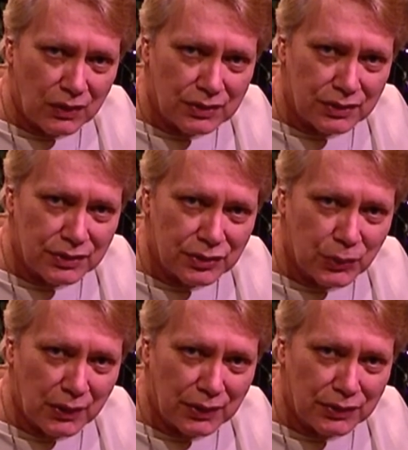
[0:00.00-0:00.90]
Is it the
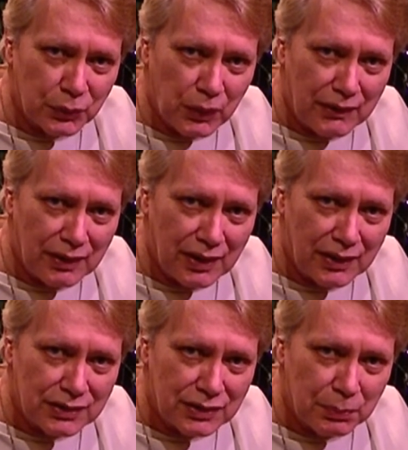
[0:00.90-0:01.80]
square? Is it the wavy line?
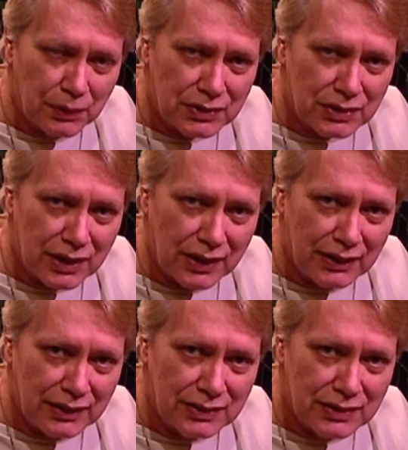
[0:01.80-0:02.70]
Is it the plus sign?
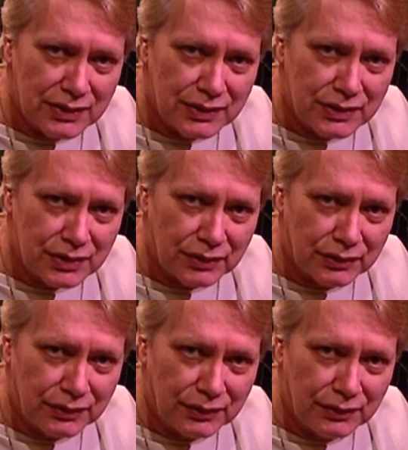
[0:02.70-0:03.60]
Is it the
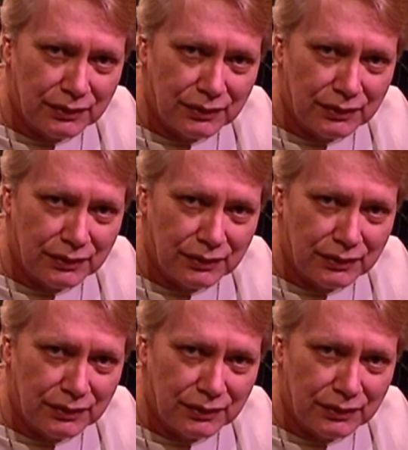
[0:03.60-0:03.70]
circle?